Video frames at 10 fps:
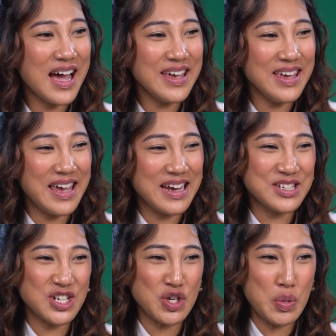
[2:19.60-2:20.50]
I
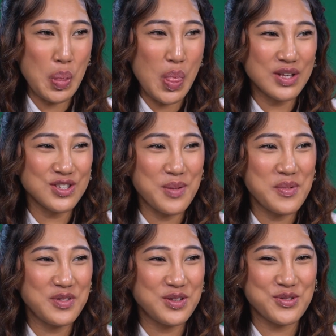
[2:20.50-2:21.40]
ate some
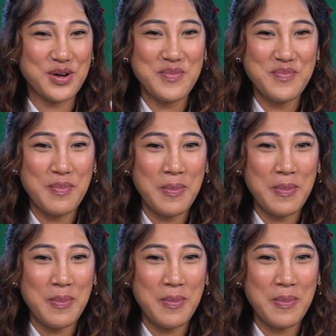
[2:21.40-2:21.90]
of the scrub.